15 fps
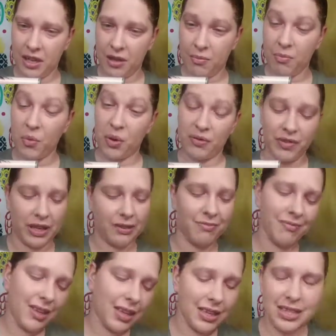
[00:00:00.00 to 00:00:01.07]
Morphe.
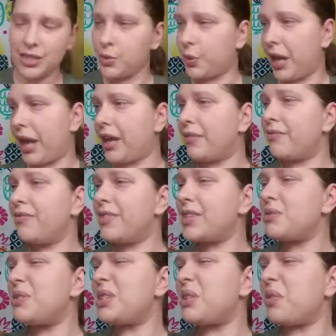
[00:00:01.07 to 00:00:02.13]
That's okay. This
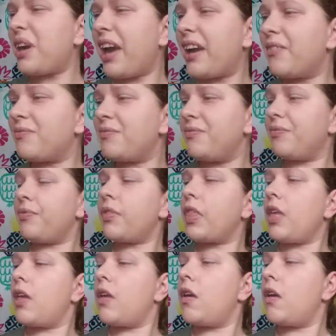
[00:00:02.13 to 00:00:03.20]
one's okay.
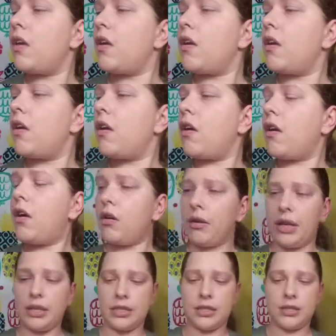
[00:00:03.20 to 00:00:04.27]

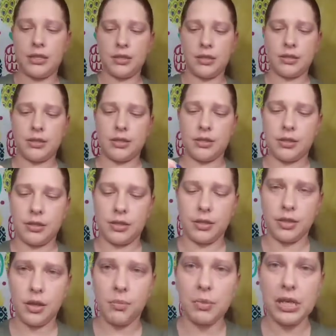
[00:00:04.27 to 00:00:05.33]
Alright.
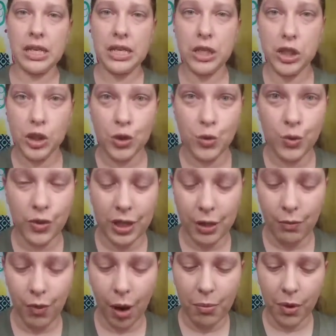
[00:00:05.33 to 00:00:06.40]
I'm gonna do the
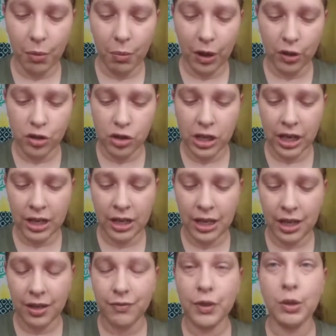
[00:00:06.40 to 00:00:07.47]
Robert Welch
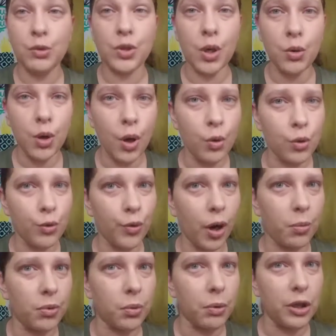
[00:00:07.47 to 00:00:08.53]
technique. If you don't know who
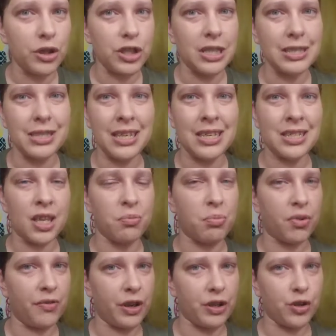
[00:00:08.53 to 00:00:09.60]
Robert Welch is, he's a
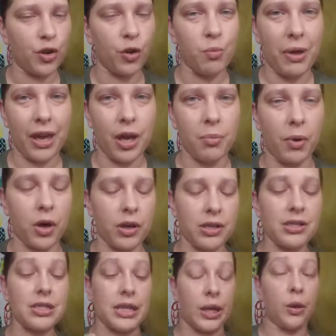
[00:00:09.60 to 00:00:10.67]
professional makeup
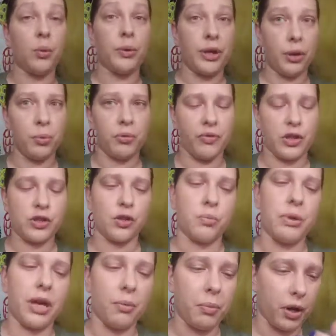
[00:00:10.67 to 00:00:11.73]
artist, like a real professional
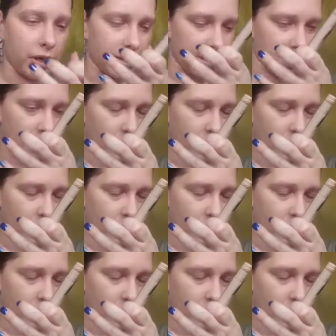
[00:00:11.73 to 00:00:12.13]
makeup artist,